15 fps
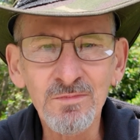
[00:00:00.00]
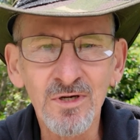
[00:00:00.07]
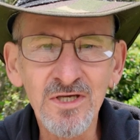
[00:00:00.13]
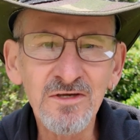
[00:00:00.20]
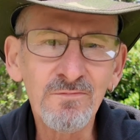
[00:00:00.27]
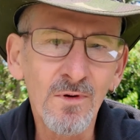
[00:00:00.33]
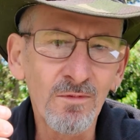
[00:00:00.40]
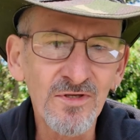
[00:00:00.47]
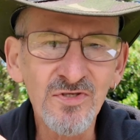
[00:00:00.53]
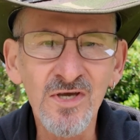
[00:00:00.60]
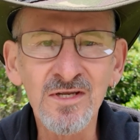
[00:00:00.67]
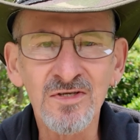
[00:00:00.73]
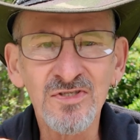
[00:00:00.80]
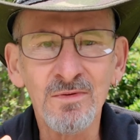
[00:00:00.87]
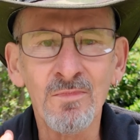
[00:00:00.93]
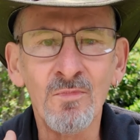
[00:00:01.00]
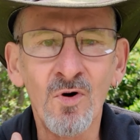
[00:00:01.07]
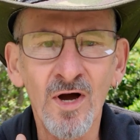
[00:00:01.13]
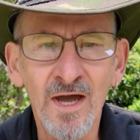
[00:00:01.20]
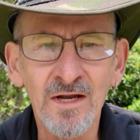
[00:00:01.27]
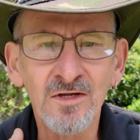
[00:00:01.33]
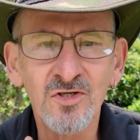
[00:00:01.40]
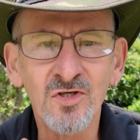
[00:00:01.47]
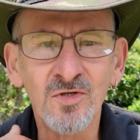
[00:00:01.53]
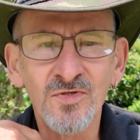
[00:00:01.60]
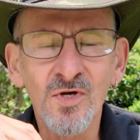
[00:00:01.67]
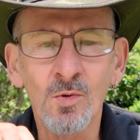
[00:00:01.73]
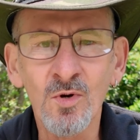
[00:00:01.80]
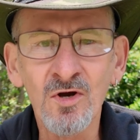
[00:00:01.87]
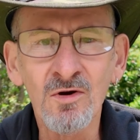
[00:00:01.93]
but you've probably seen in some of my
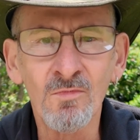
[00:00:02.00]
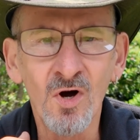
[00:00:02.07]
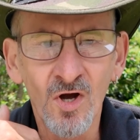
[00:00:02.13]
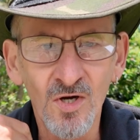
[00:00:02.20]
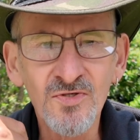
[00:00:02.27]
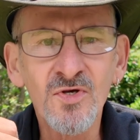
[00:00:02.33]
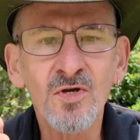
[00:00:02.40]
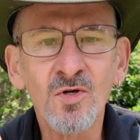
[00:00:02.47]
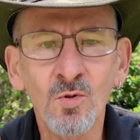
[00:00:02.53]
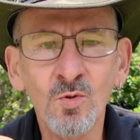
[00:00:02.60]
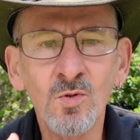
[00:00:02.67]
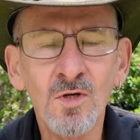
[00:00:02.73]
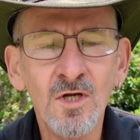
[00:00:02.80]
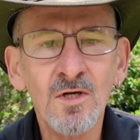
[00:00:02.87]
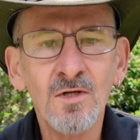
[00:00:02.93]
undershirts I wear, my ISO Cool